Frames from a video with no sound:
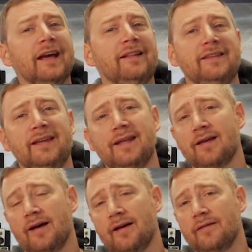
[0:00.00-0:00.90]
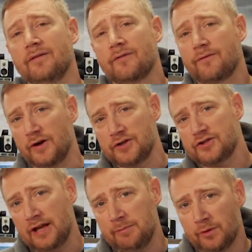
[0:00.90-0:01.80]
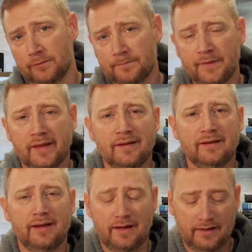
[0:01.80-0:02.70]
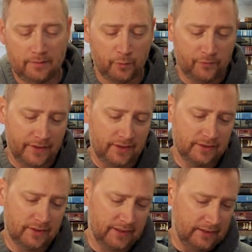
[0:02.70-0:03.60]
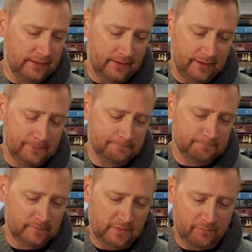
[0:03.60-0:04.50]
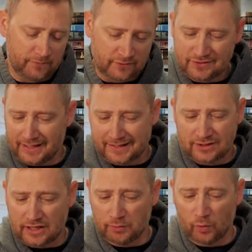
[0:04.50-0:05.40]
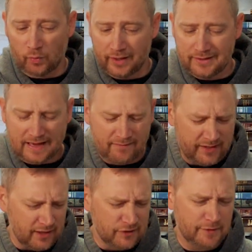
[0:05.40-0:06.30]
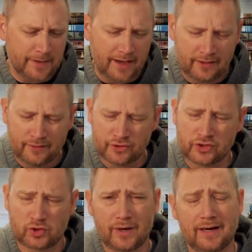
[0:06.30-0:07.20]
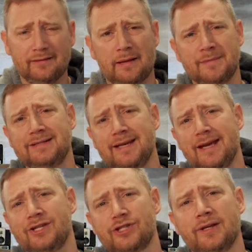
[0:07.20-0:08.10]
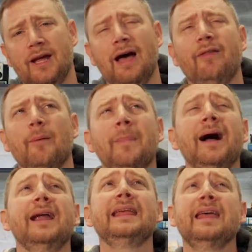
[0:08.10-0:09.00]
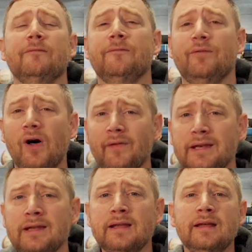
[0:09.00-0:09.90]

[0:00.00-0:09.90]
at the end of 1 Samuel. And we find our in 2 Samuel 1, David hears about it. There's this great lamentation, how the mighty have fallen.